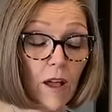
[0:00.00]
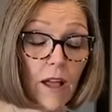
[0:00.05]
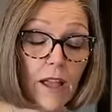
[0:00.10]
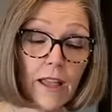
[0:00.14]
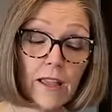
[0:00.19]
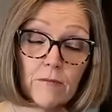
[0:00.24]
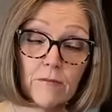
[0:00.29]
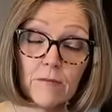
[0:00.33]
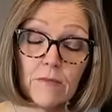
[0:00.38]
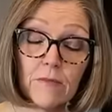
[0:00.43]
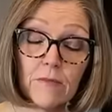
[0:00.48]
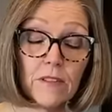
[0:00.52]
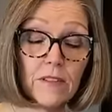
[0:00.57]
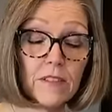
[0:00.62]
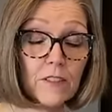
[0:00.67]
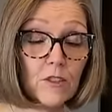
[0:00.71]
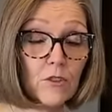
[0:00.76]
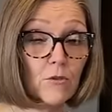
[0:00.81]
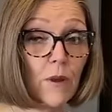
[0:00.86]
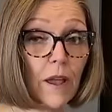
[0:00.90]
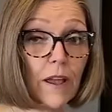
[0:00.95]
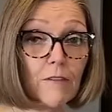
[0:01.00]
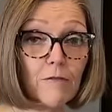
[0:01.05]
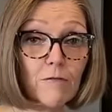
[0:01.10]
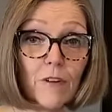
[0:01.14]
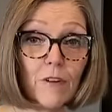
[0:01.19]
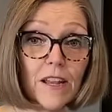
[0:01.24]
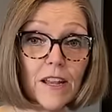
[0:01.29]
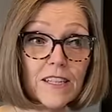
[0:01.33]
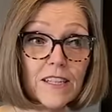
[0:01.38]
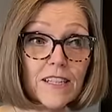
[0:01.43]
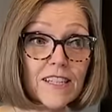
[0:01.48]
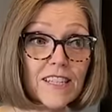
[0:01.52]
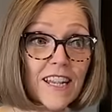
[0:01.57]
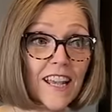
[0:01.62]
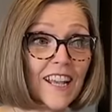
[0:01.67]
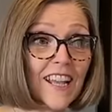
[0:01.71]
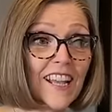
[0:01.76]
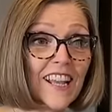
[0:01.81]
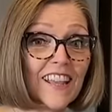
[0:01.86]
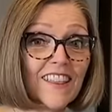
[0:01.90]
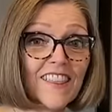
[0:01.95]
I do have friends
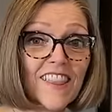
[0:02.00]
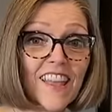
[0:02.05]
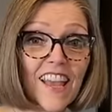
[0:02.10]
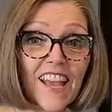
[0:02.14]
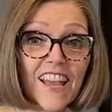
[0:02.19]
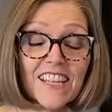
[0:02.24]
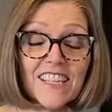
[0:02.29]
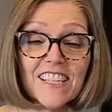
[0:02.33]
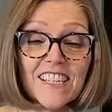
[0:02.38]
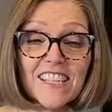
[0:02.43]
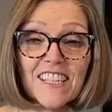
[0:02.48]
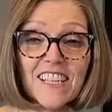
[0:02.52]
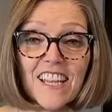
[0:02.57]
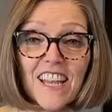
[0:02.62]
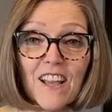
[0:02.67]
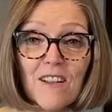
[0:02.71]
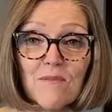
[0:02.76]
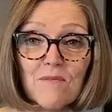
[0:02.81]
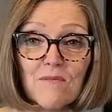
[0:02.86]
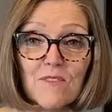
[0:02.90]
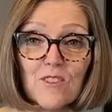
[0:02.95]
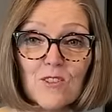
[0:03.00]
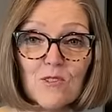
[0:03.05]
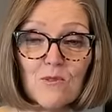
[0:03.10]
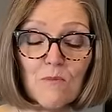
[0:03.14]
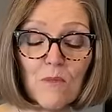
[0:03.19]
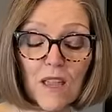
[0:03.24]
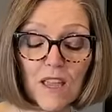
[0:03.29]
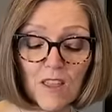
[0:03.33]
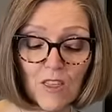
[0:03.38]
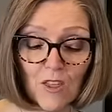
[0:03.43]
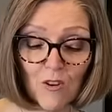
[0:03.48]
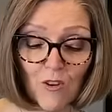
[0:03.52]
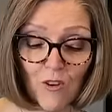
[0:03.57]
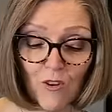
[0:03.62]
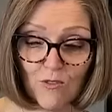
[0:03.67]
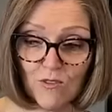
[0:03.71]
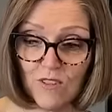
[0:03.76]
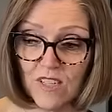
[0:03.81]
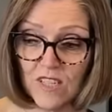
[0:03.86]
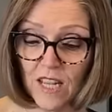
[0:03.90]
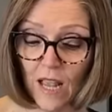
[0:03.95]
that do make their
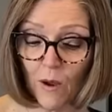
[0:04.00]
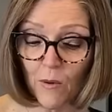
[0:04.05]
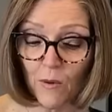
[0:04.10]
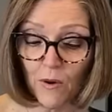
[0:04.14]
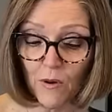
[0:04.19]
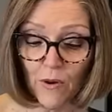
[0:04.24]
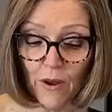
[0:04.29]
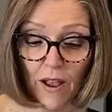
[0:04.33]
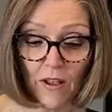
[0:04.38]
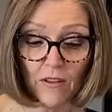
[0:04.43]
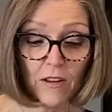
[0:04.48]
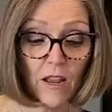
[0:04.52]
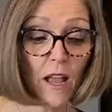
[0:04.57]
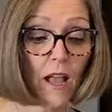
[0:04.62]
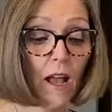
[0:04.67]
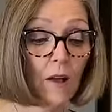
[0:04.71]
own sauerkraut.